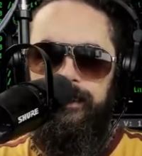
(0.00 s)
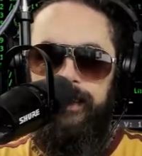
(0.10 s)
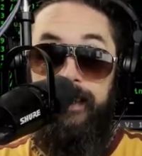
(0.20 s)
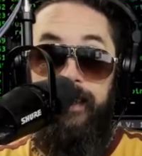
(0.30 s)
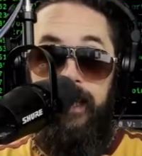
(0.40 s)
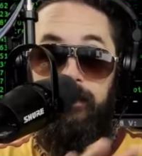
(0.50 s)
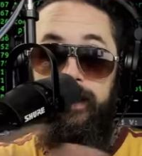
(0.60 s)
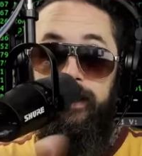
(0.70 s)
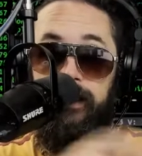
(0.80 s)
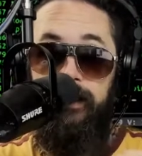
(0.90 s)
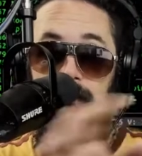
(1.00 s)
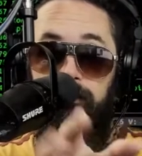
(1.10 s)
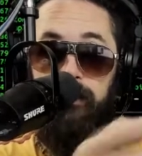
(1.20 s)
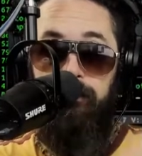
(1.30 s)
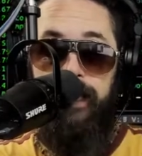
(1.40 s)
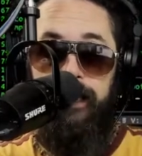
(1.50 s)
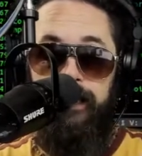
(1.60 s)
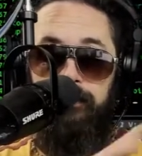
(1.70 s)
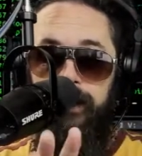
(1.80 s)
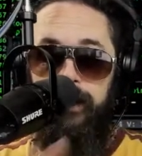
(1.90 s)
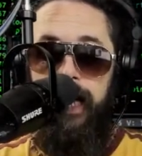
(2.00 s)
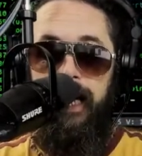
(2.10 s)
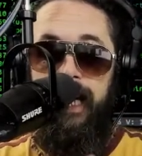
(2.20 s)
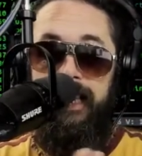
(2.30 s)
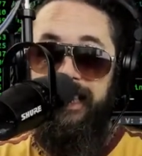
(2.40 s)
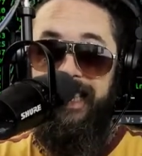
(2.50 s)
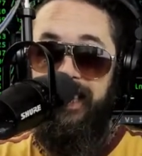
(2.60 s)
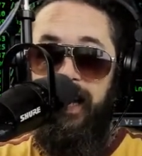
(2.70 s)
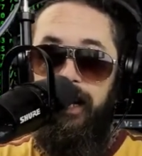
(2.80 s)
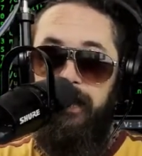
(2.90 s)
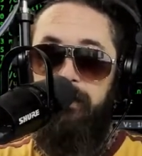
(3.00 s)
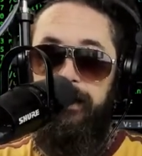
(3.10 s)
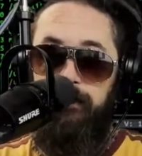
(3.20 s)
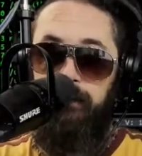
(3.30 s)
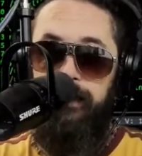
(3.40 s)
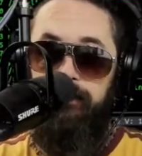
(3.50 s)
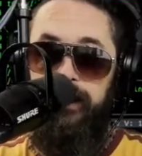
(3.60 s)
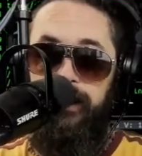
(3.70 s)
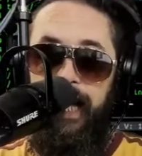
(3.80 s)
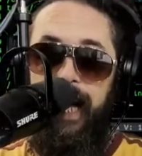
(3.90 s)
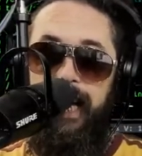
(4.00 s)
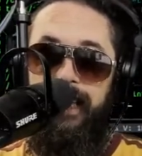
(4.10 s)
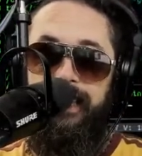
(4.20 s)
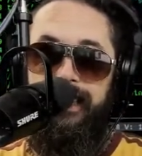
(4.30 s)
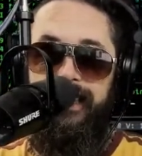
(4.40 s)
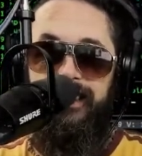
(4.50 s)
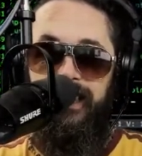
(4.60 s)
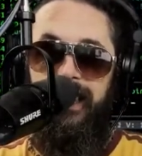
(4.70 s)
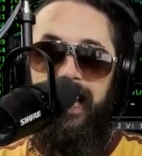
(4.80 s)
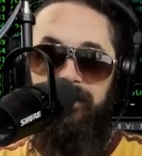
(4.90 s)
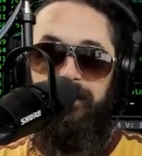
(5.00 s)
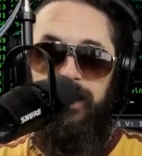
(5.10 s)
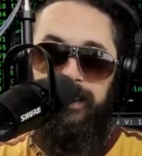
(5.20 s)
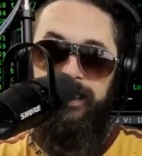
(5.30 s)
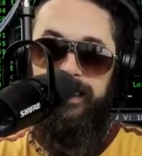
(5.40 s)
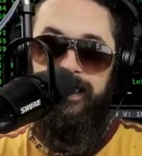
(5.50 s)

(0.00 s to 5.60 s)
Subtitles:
That's not what the plan is for July. I just can't talk about the plan for July until July 1st,